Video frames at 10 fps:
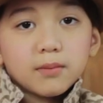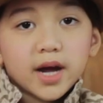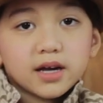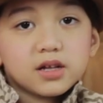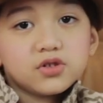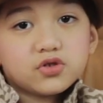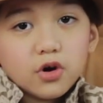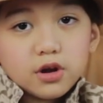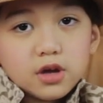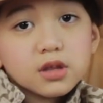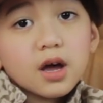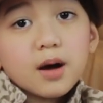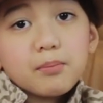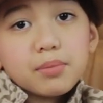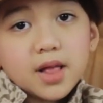Michael Jordan
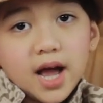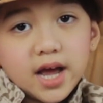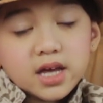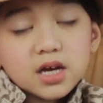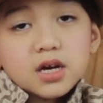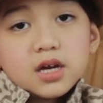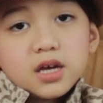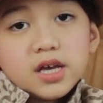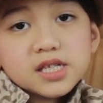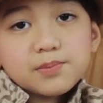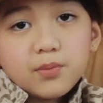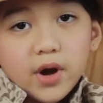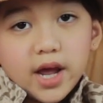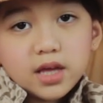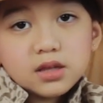applied his
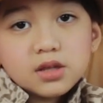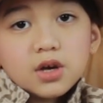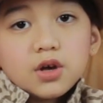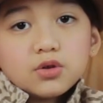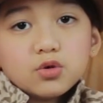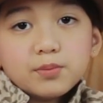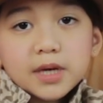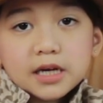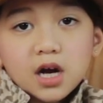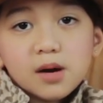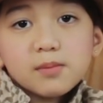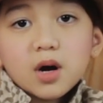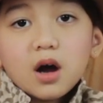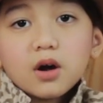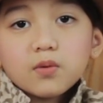brain to become
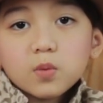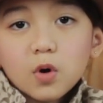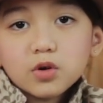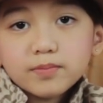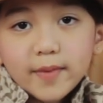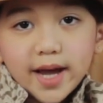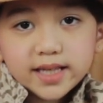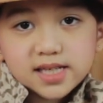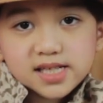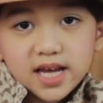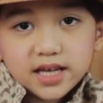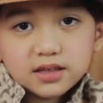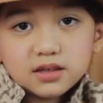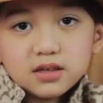growth mindset,